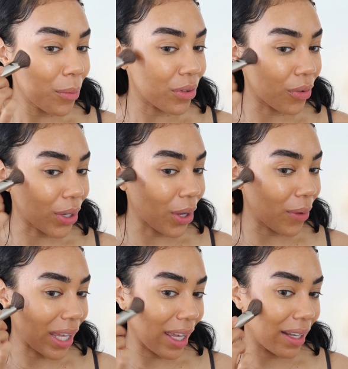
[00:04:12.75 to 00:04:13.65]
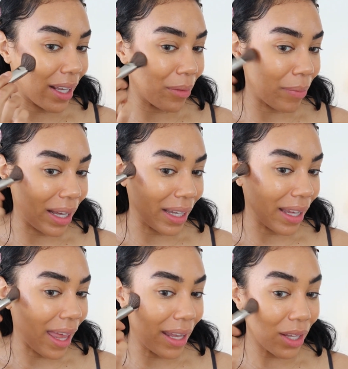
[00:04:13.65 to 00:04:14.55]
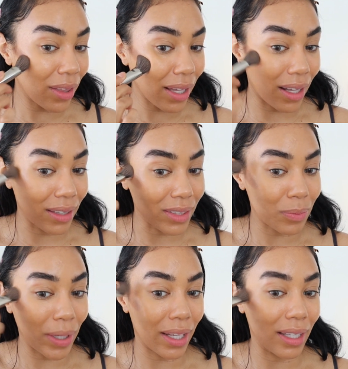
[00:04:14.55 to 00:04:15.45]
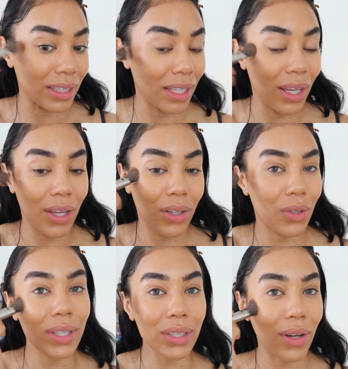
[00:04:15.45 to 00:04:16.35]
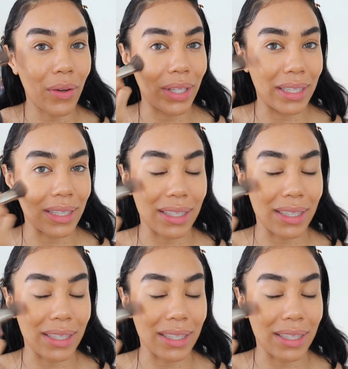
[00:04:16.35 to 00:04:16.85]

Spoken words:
before going in and buying anything else, because you guys know how it is.